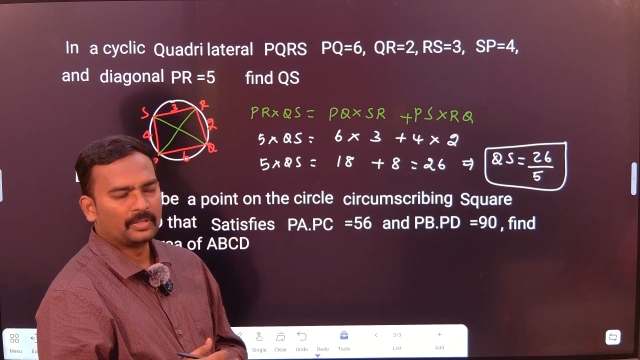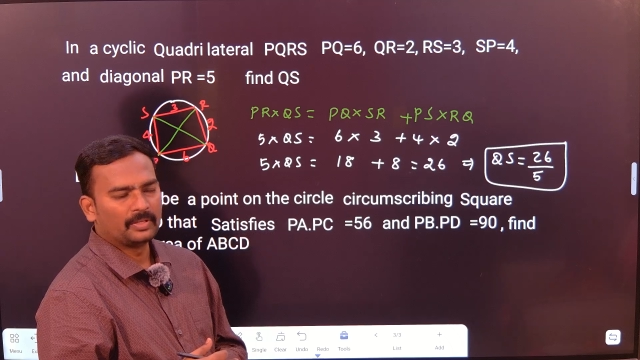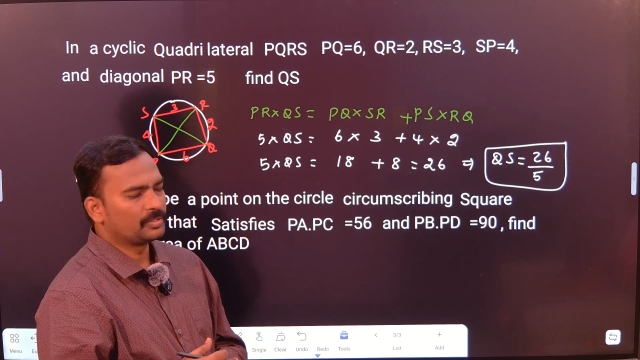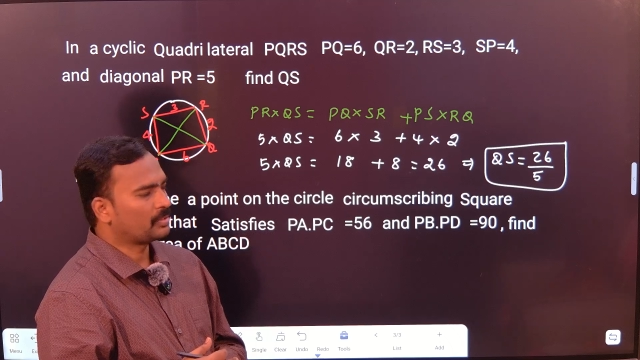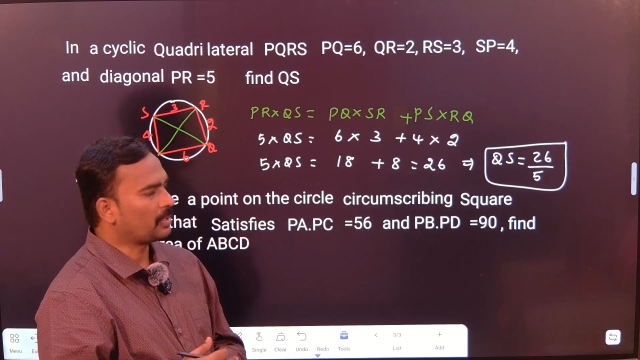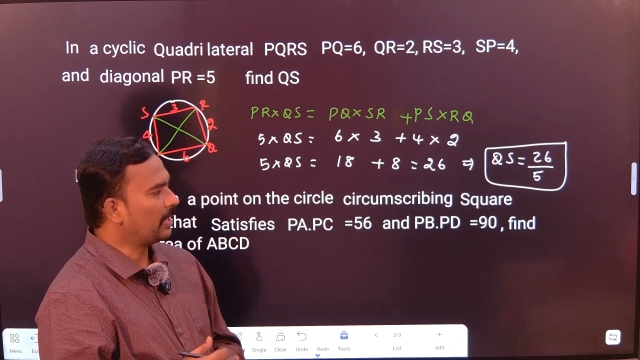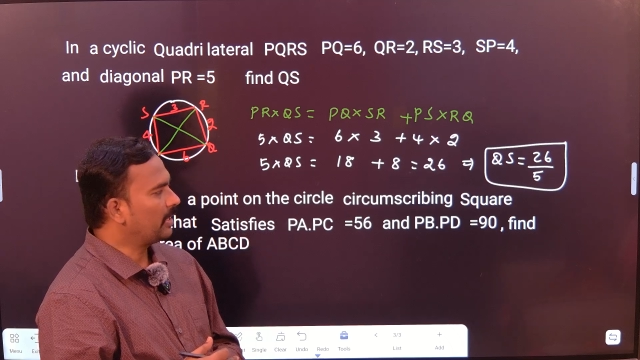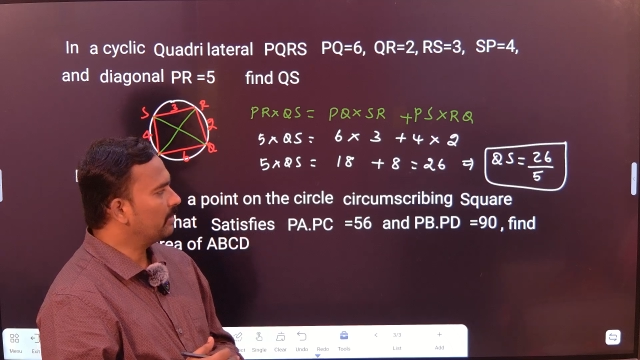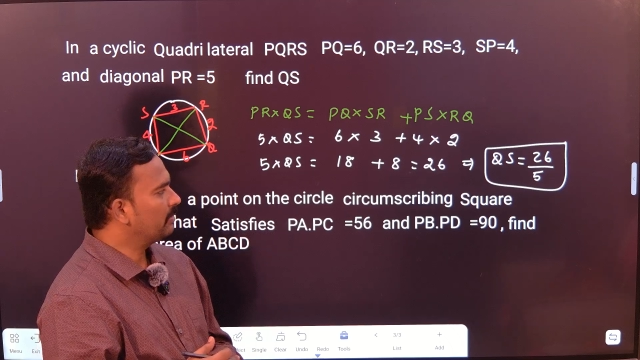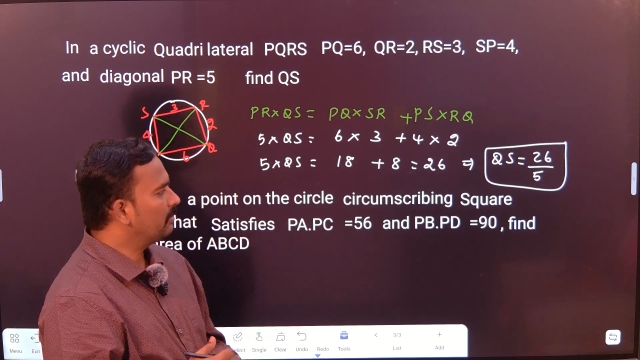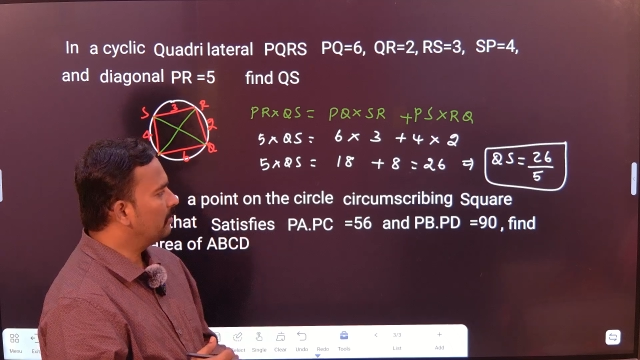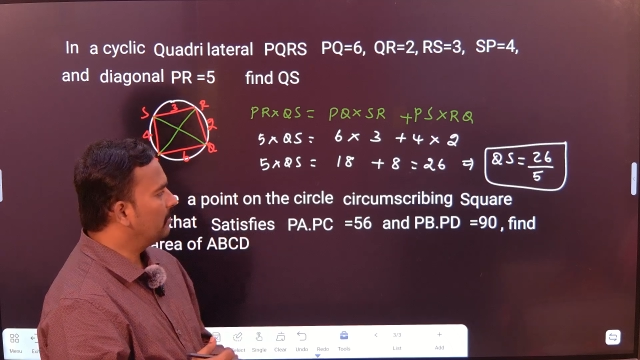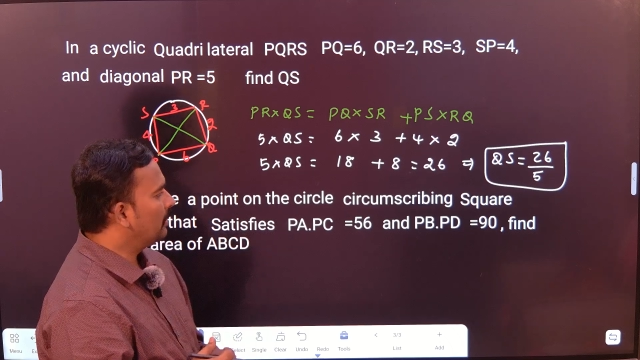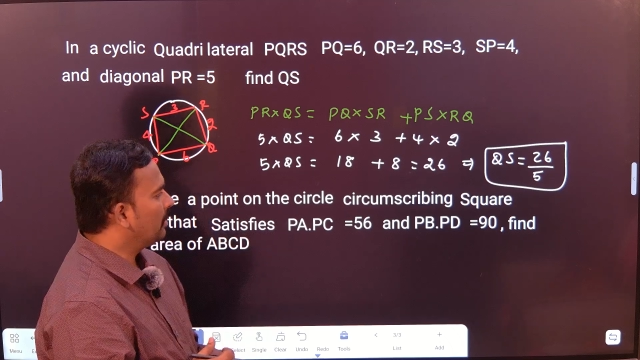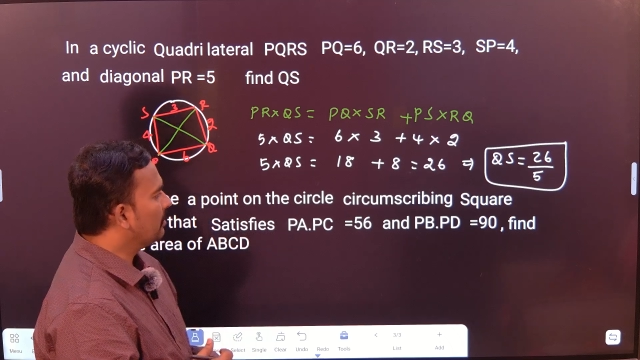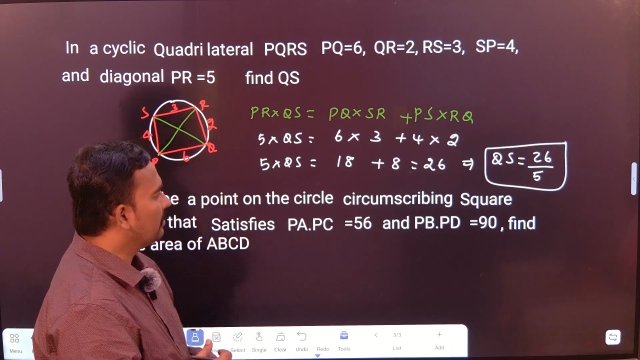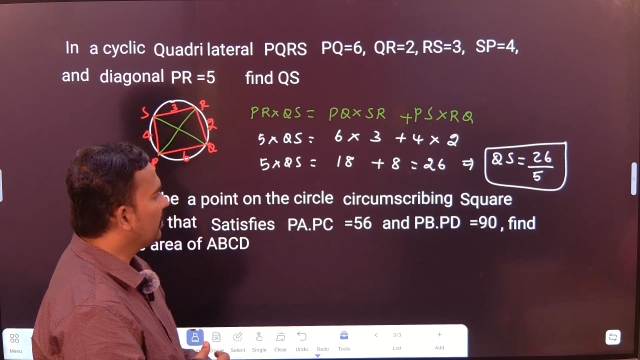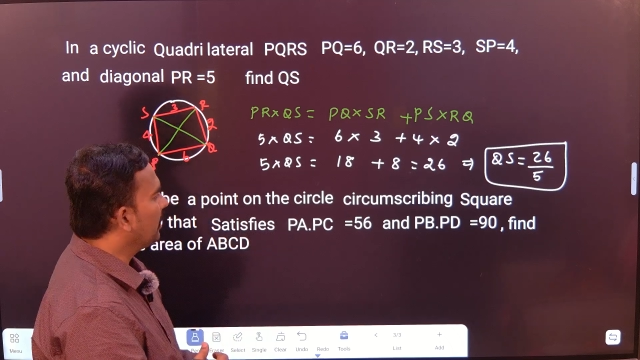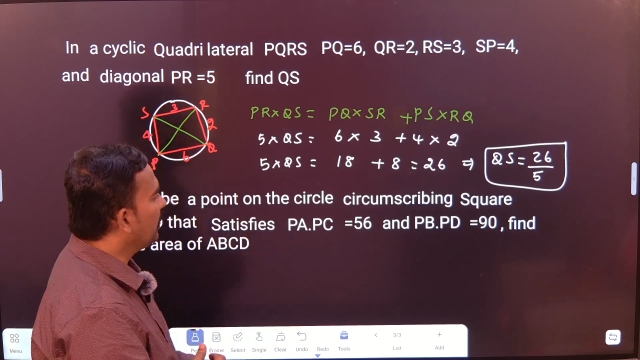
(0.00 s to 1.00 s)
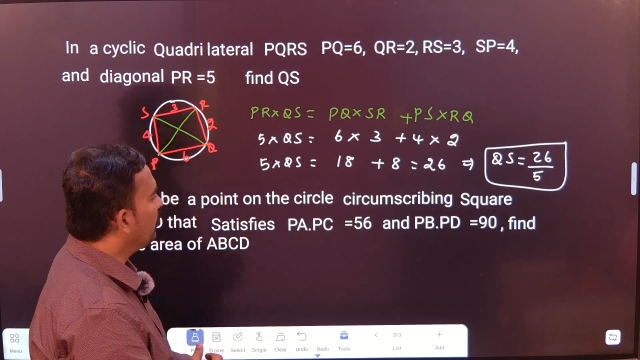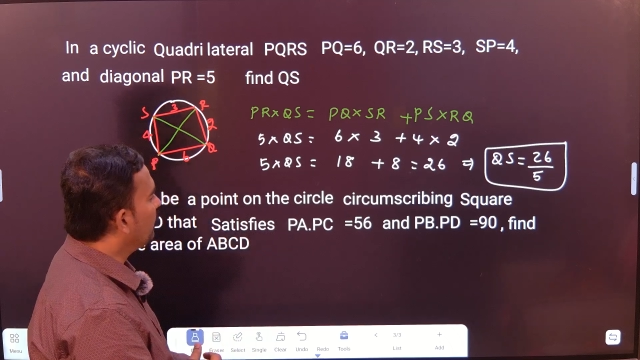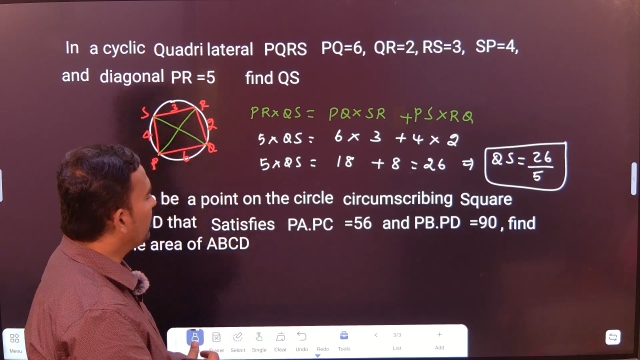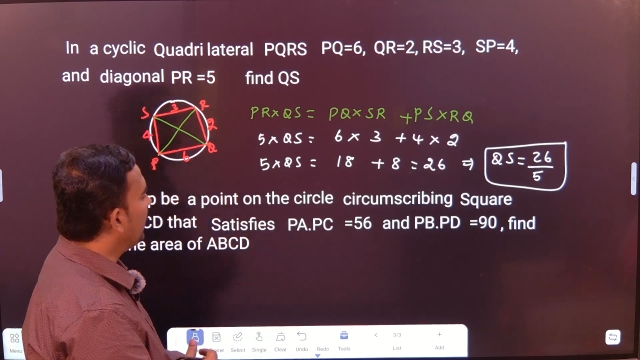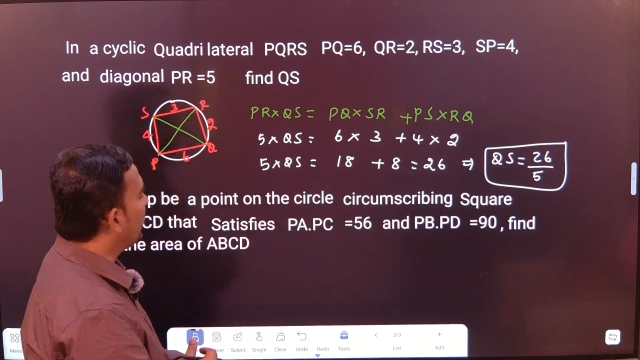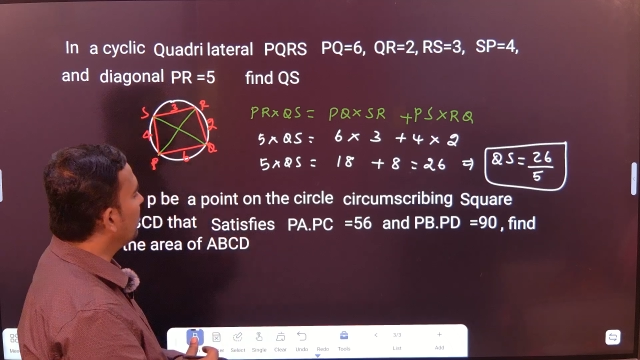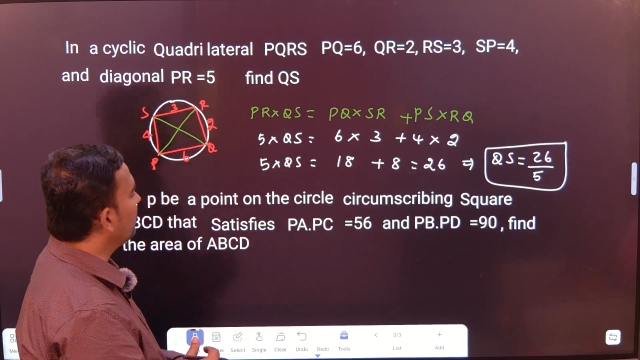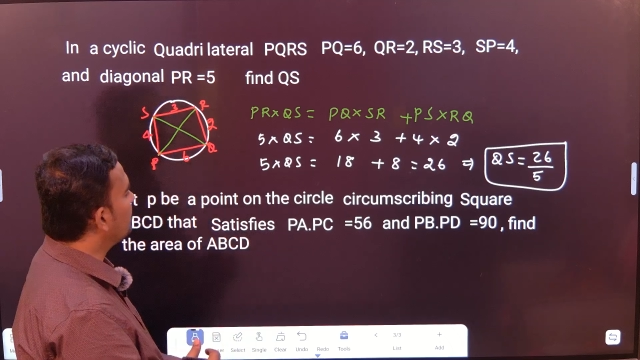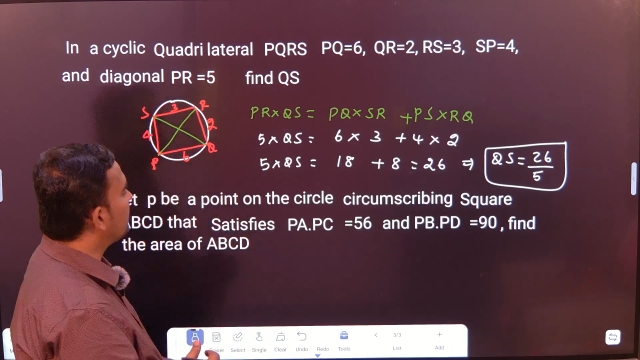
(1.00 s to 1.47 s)
So, I think you
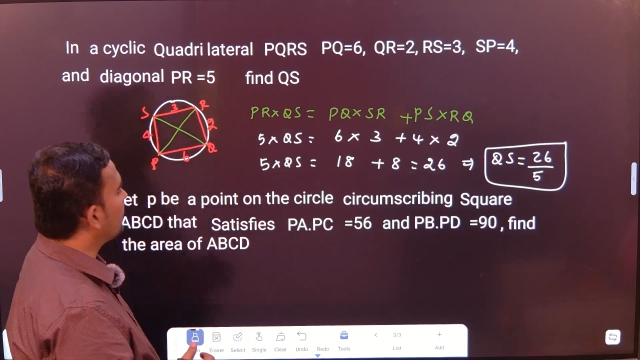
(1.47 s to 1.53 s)
can